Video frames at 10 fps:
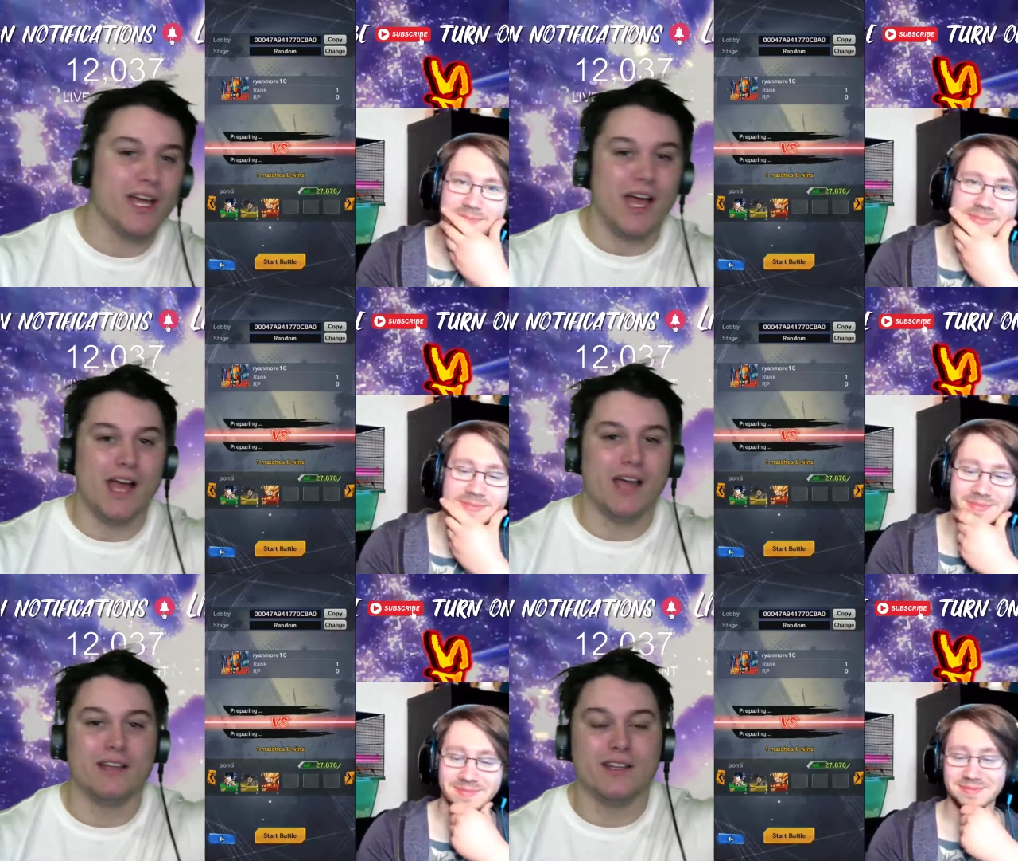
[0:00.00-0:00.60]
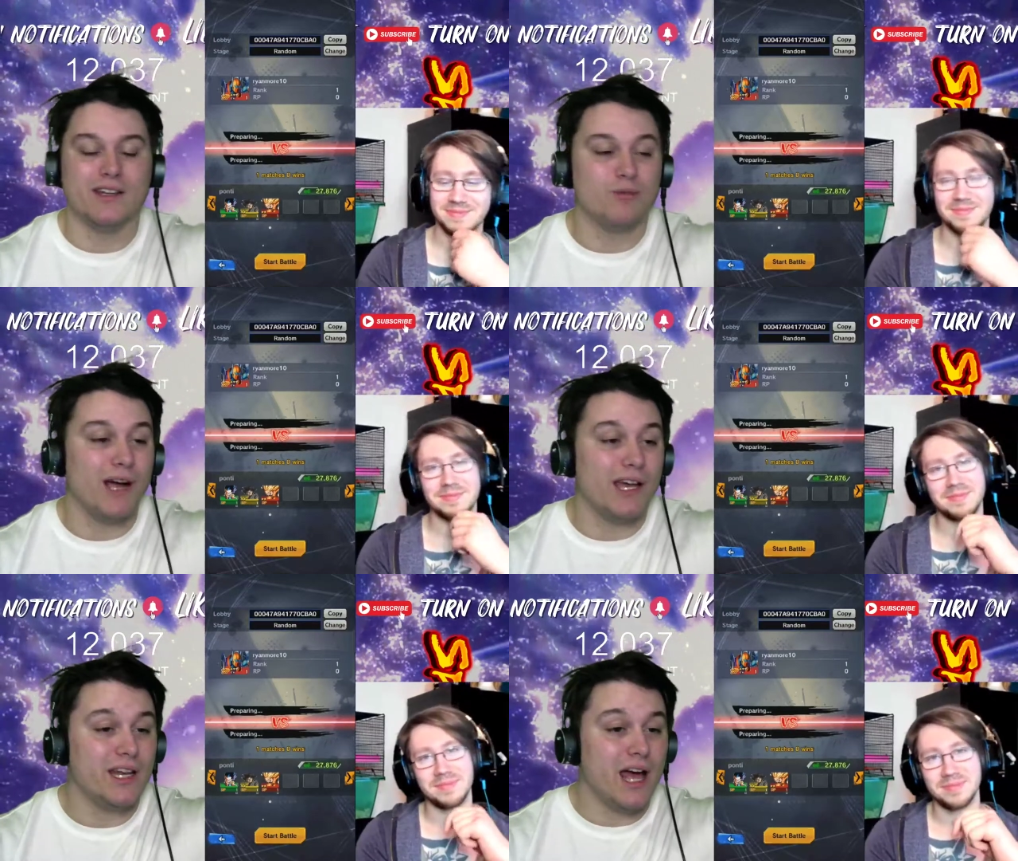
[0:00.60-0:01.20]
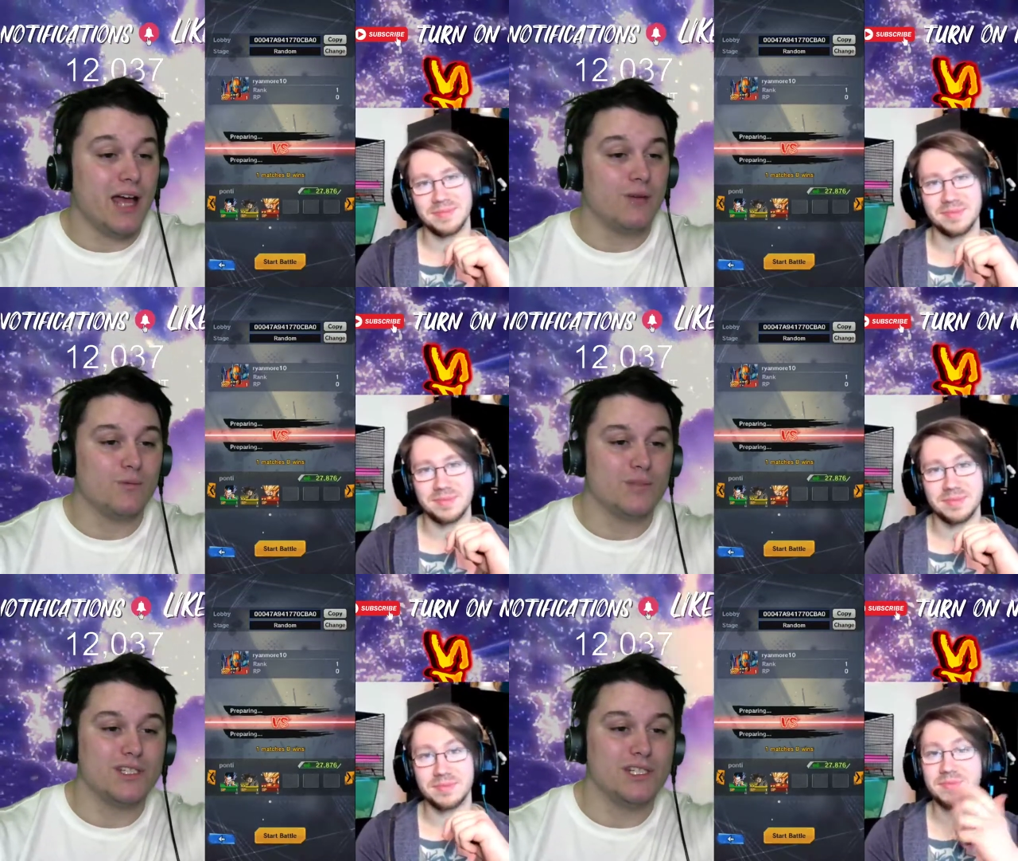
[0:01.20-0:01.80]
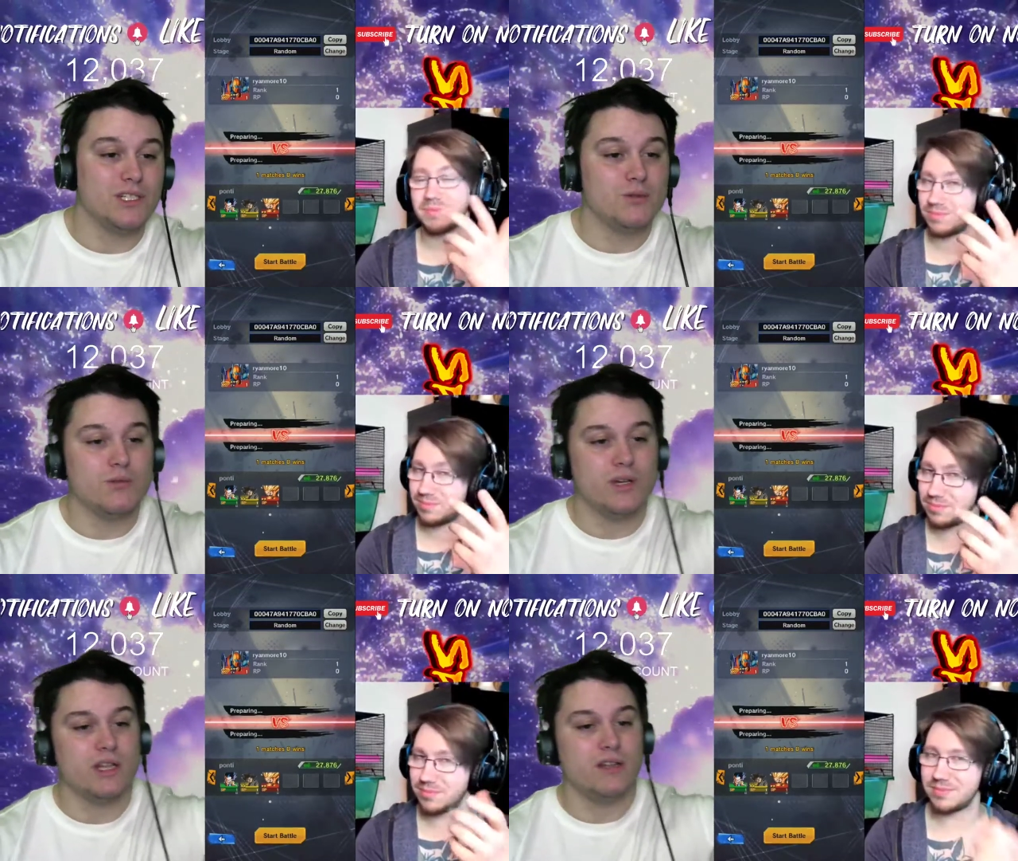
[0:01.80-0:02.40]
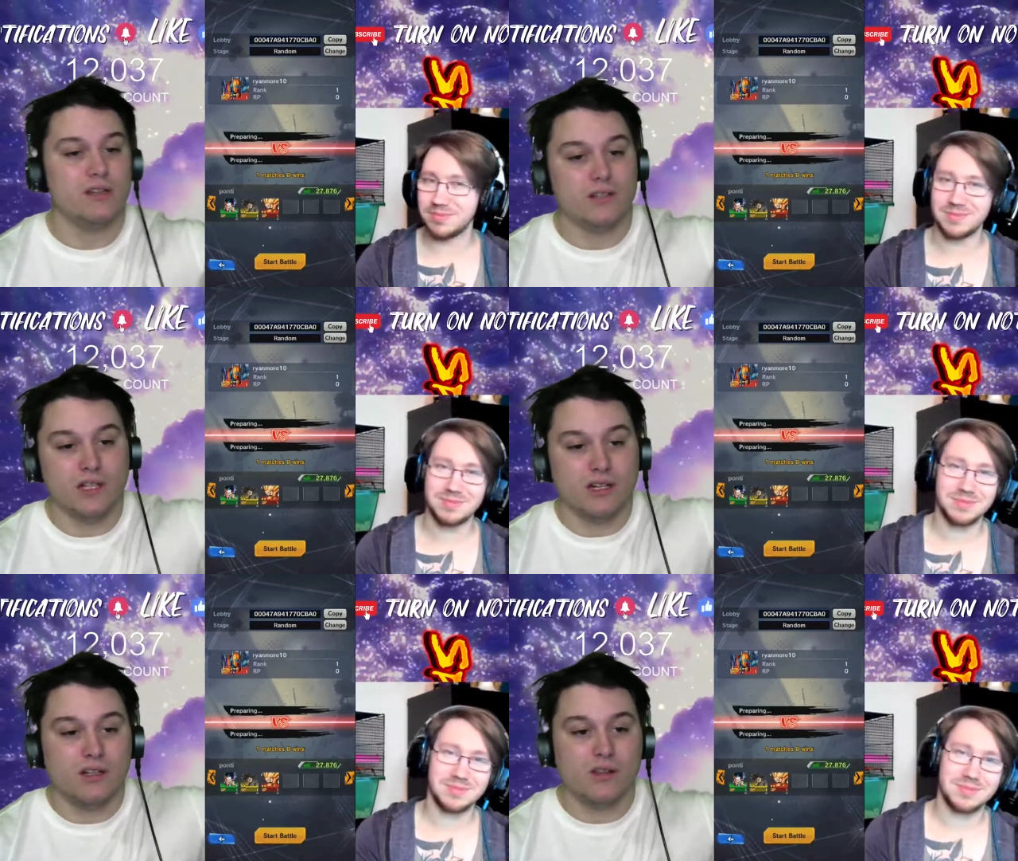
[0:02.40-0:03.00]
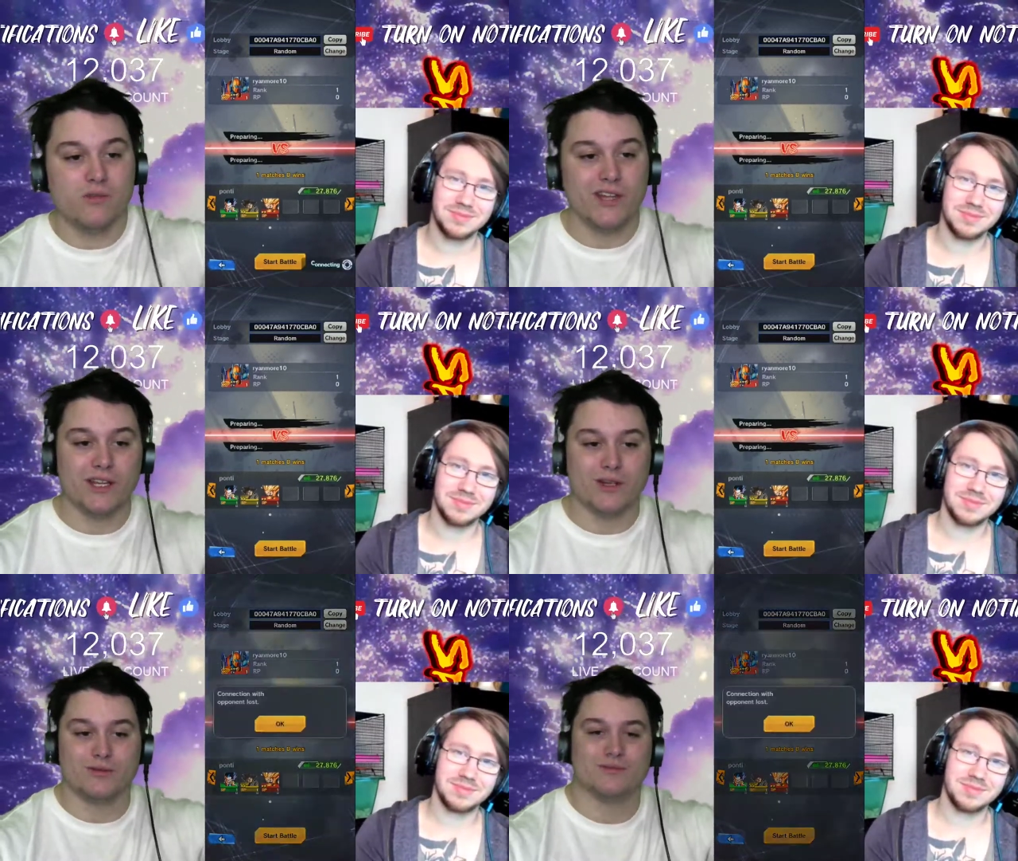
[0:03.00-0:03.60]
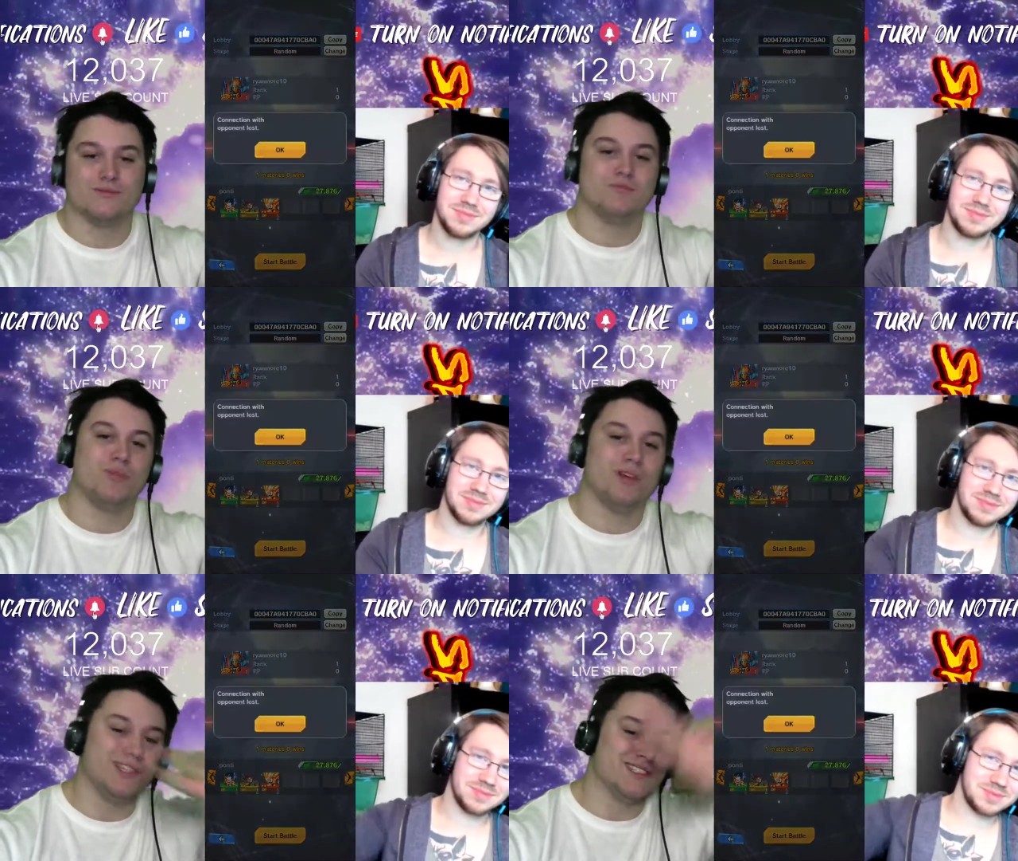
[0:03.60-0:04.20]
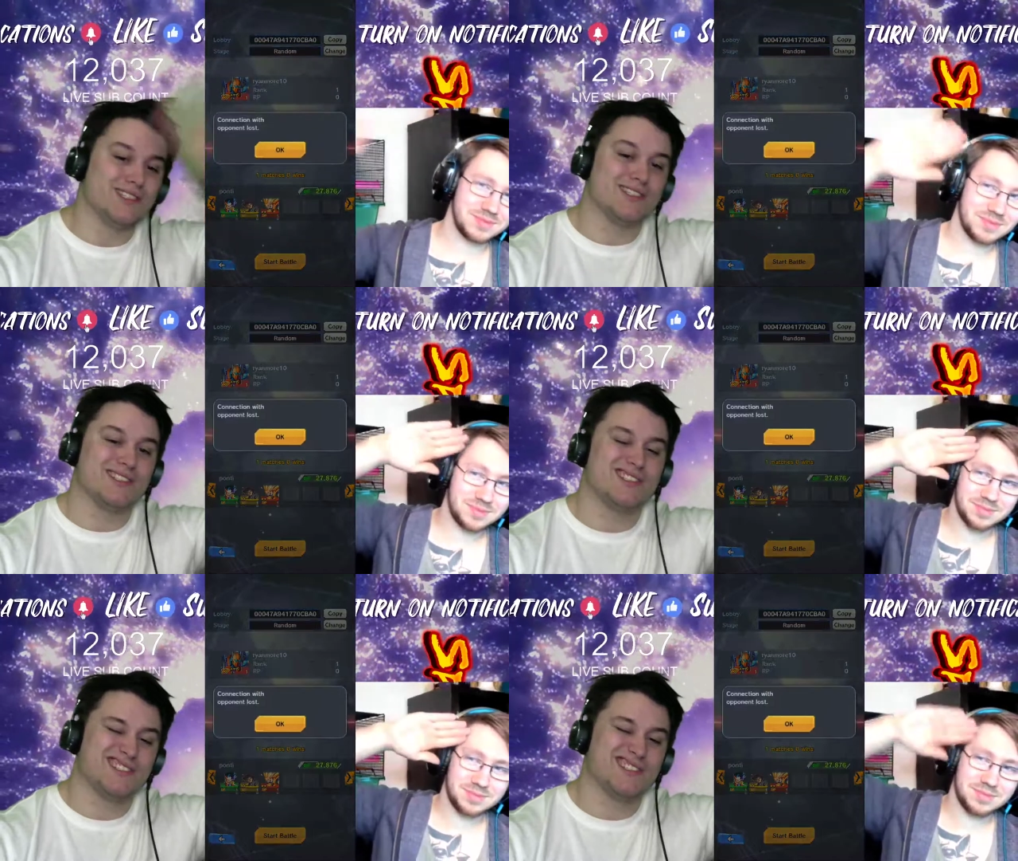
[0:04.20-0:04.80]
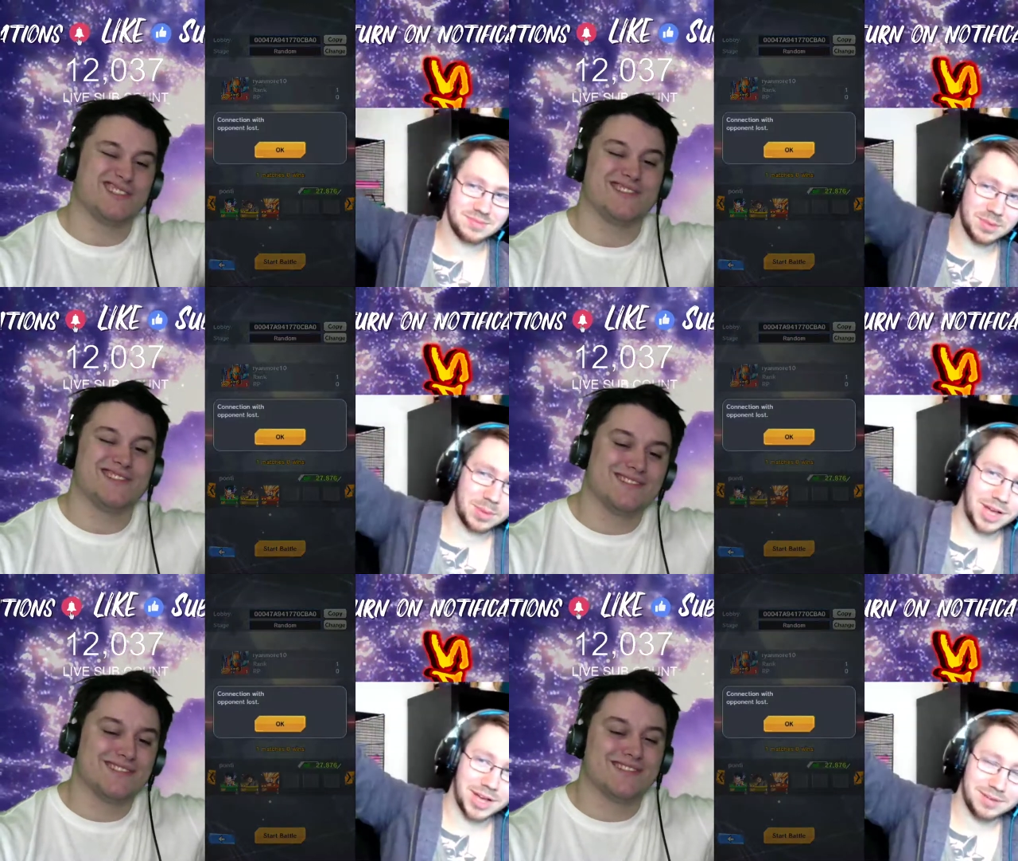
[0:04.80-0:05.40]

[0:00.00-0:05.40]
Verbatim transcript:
Speaker 1: And Ryan and I will see you in yet another video. Peace. Bye.